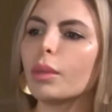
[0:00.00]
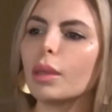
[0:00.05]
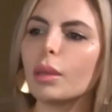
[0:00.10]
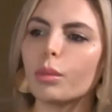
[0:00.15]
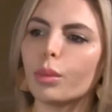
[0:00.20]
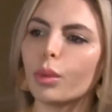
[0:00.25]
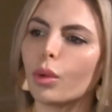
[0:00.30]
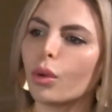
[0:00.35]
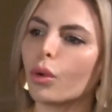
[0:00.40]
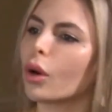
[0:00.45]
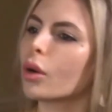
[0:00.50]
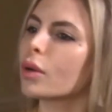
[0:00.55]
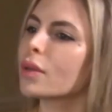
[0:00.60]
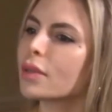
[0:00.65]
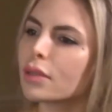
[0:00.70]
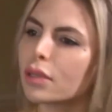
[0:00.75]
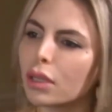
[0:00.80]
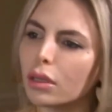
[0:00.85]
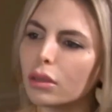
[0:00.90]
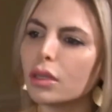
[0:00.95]
people or
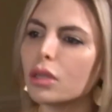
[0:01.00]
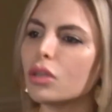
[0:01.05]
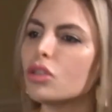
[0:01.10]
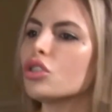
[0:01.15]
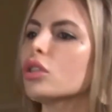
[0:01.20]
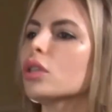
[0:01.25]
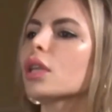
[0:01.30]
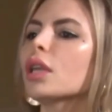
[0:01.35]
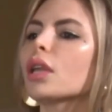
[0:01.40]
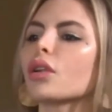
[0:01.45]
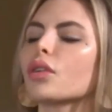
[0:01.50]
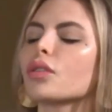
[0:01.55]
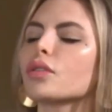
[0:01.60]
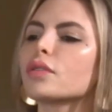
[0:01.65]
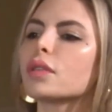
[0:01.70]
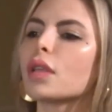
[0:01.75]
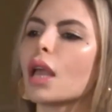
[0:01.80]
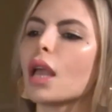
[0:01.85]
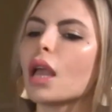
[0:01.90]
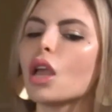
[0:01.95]
skilled
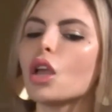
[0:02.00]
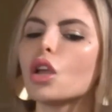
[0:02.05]
engineers.